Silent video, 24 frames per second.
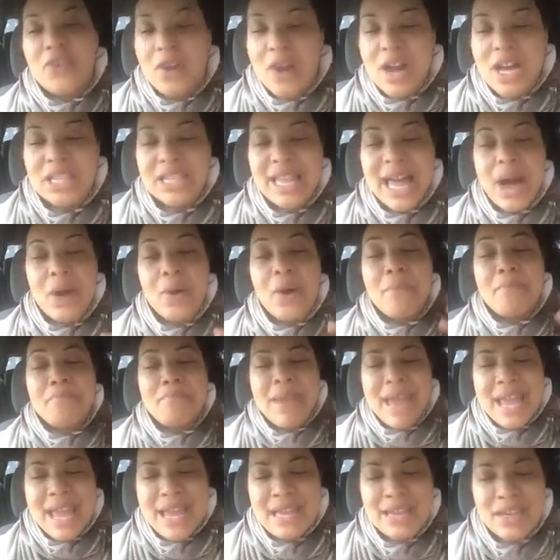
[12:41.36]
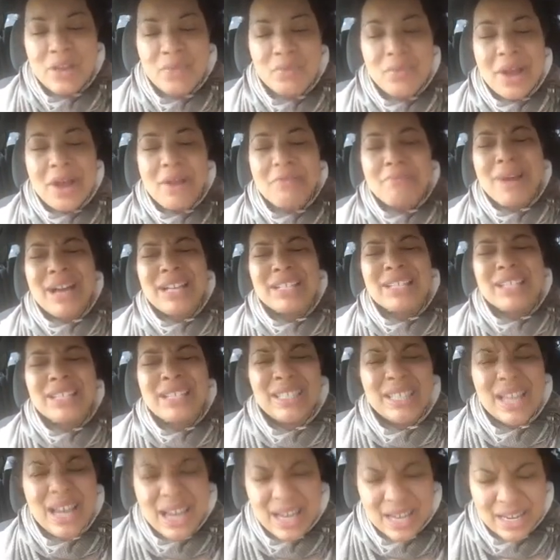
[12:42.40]
allow a man around my
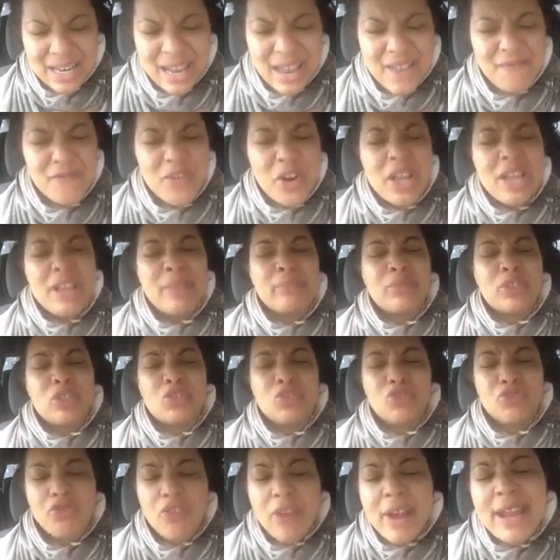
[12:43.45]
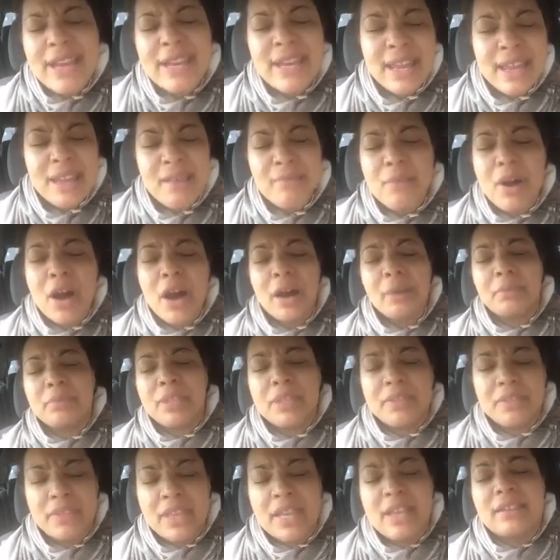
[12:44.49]
son for him to train him up
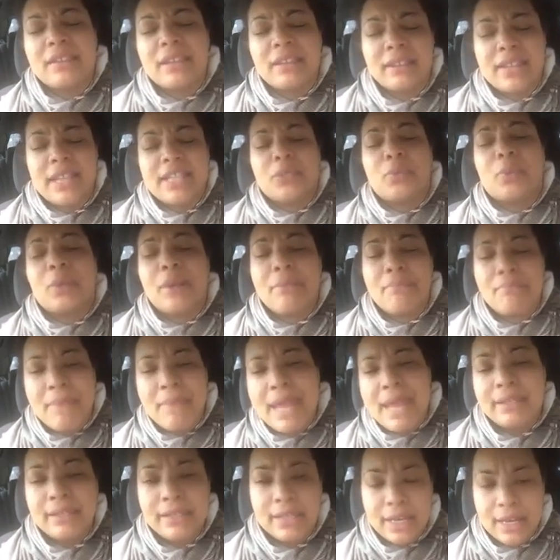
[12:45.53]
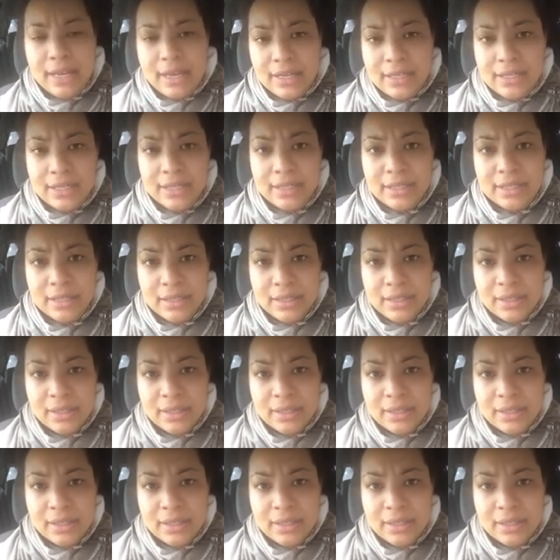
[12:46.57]
to think that that's what a man does.